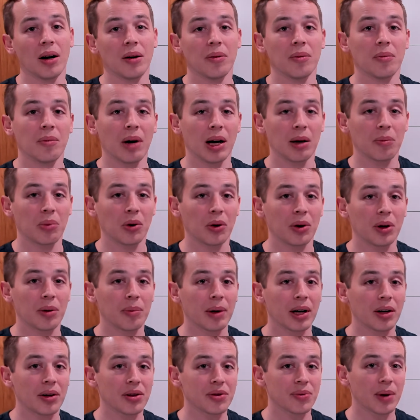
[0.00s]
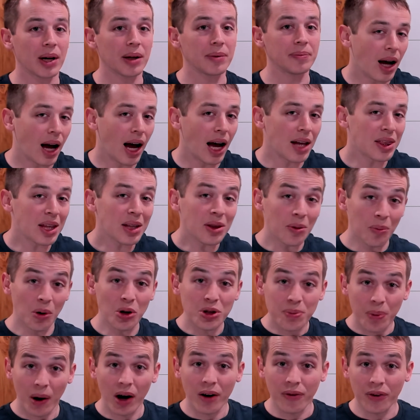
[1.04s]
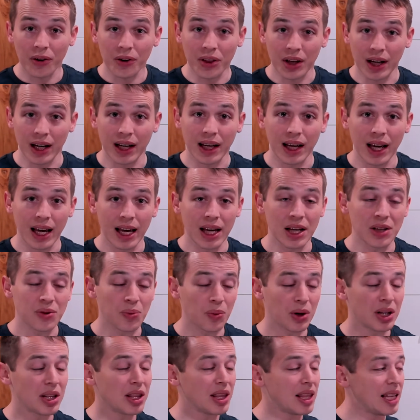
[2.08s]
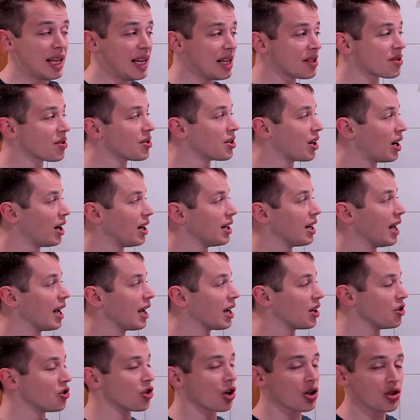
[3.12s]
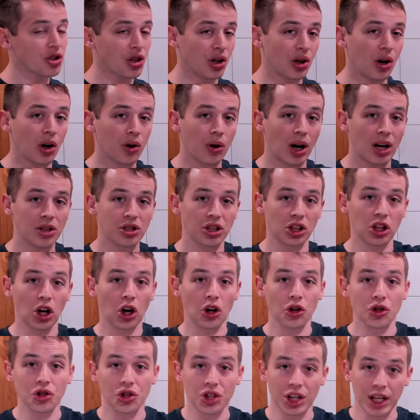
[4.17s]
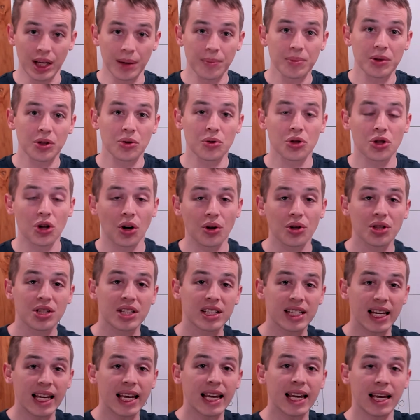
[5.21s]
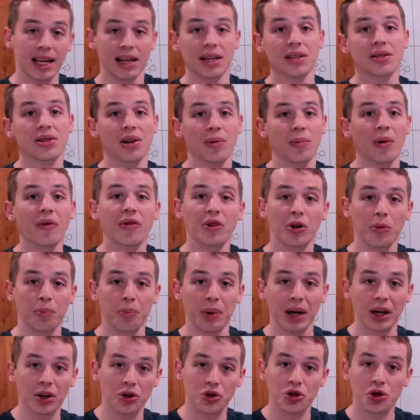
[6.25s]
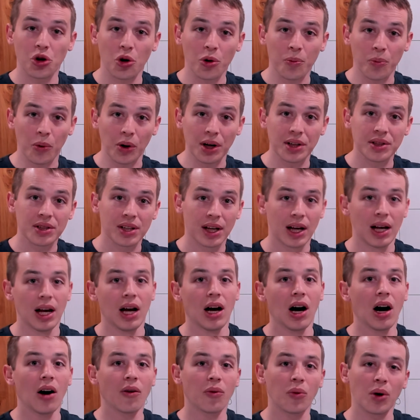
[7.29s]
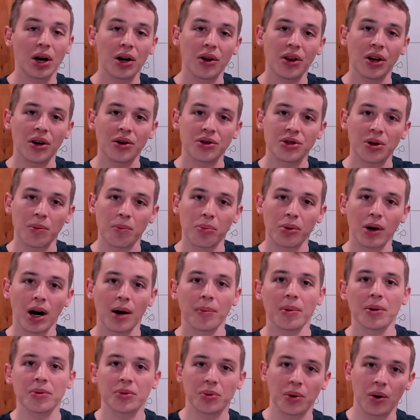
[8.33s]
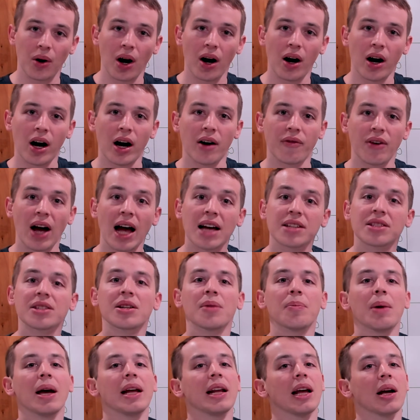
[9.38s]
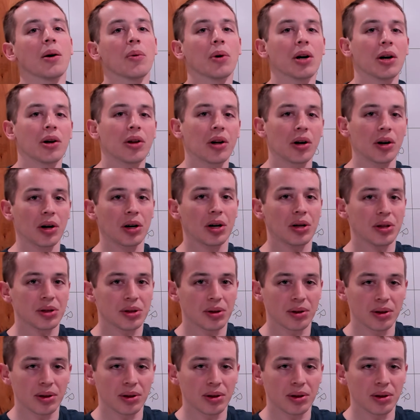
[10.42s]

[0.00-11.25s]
my employer better as well. I think the most powerful thing is when these are done in conjunction across large teams. You start seeing some of your bigger choke points of where there's some problems of estimating, where there is